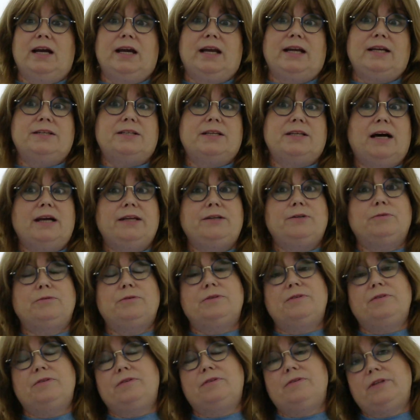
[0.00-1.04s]
entitled
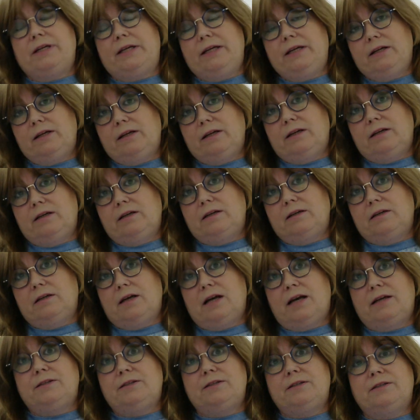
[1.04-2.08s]
to think
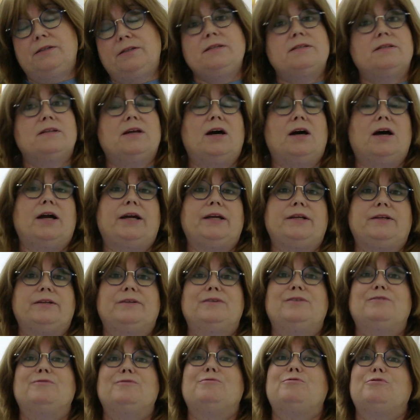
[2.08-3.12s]
and decide
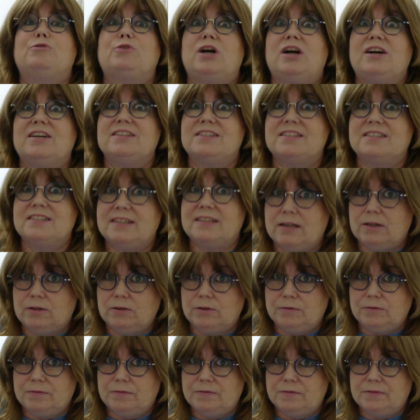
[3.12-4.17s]
for
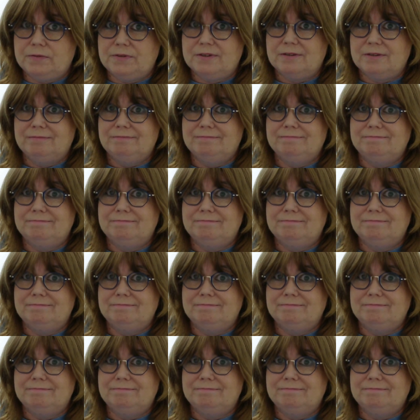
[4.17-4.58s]
ourselves.